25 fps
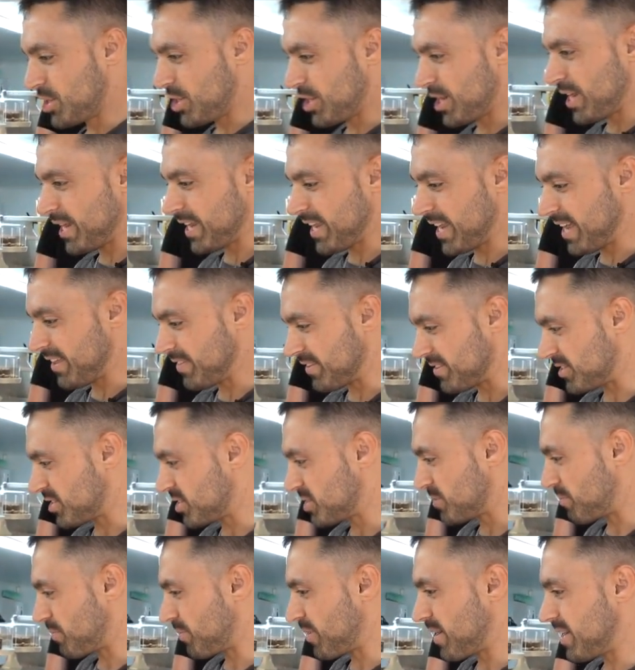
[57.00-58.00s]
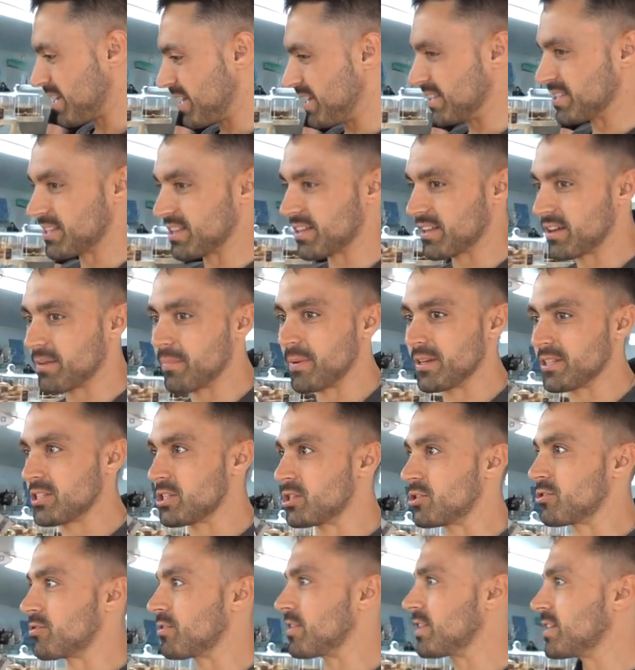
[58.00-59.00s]
Check out the spreadiness. they've got a
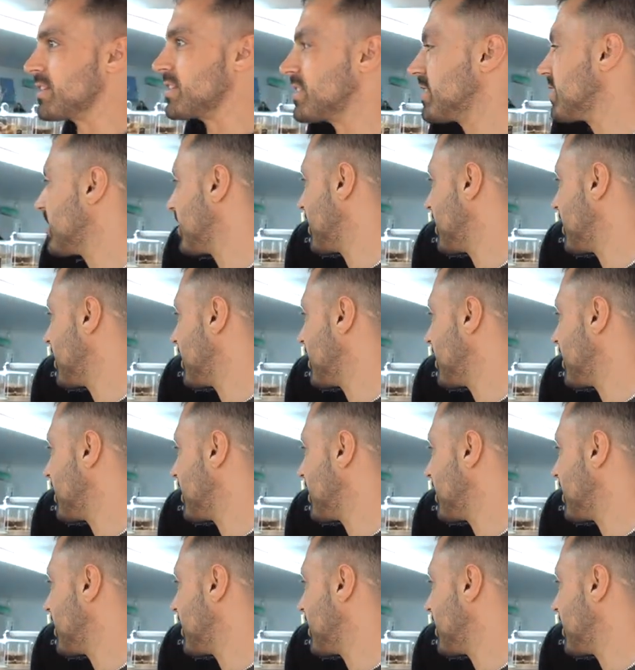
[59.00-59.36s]
bunch of drinks